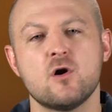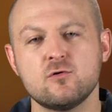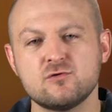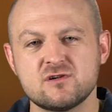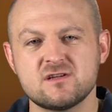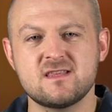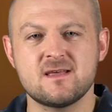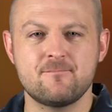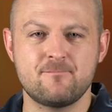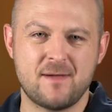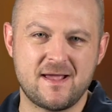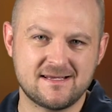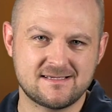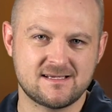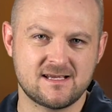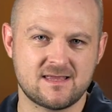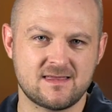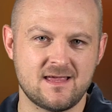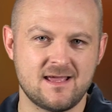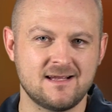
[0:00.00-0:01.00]
those are the
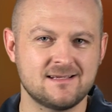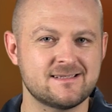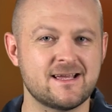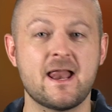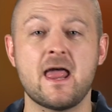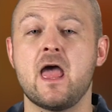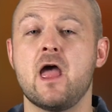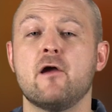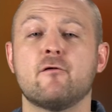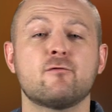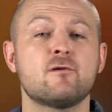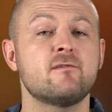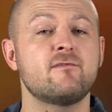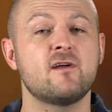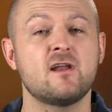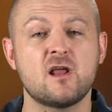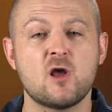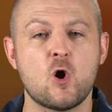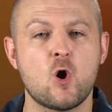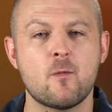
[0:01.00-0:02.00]
basic things that every
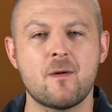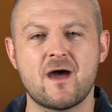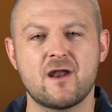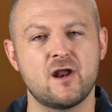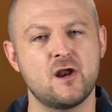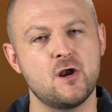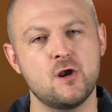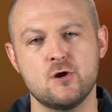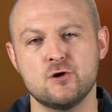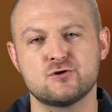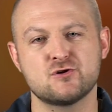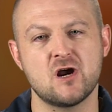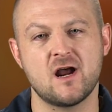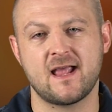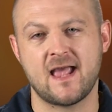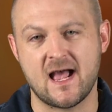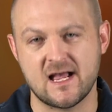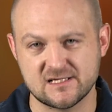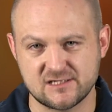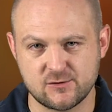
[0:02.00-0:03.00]
video about a new
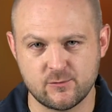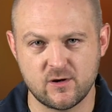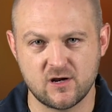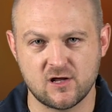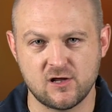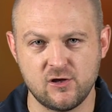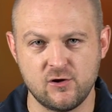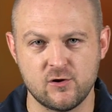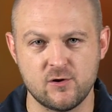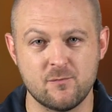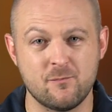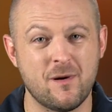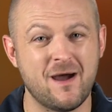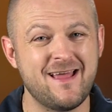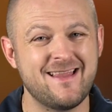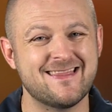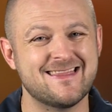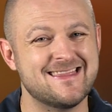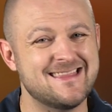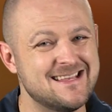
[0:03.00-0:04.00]
truck has to include,
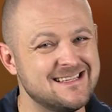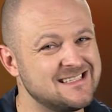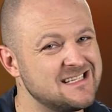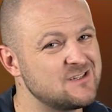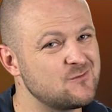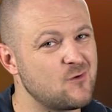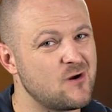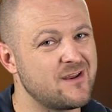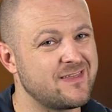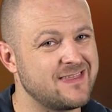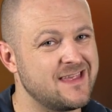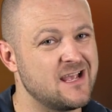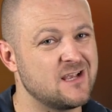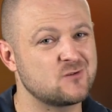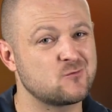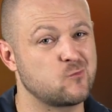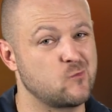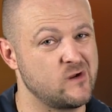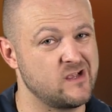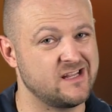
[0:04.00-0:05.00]
but this is where
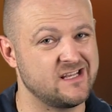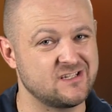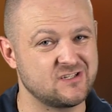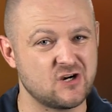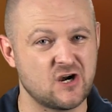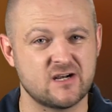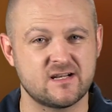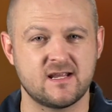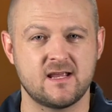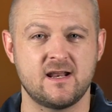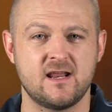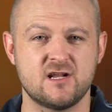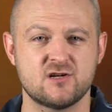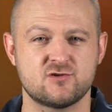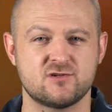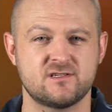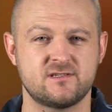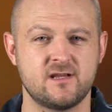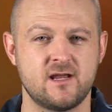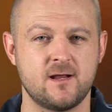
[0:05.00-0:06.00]
things really start to get
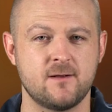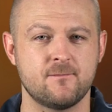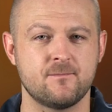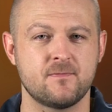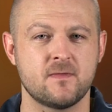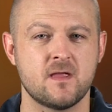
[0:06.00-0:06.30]
interesting.